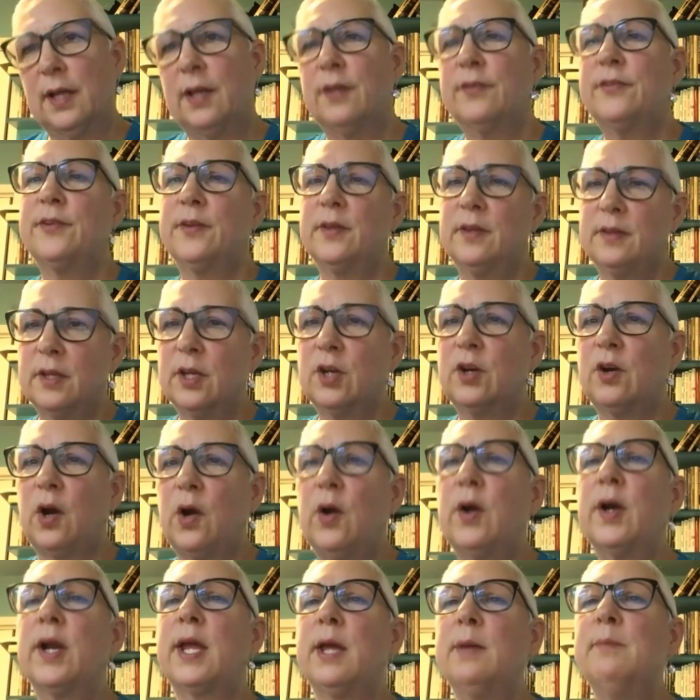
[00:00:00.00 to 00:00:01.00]
Now, so the
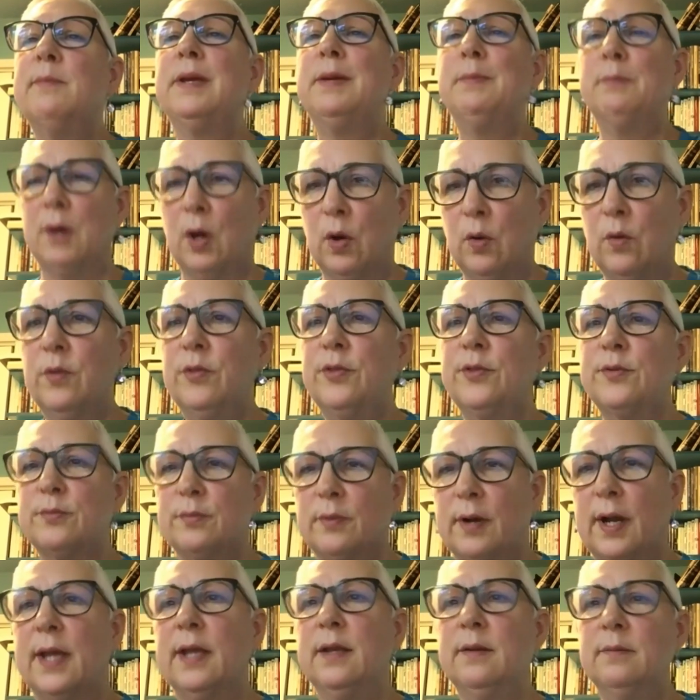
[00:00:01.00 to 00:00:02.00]
grower can be both,
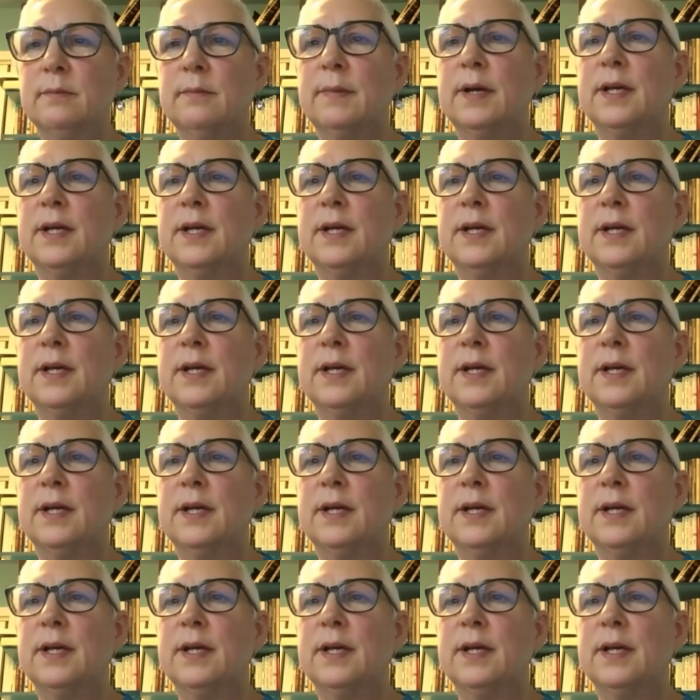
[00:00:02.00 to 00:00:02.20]
right?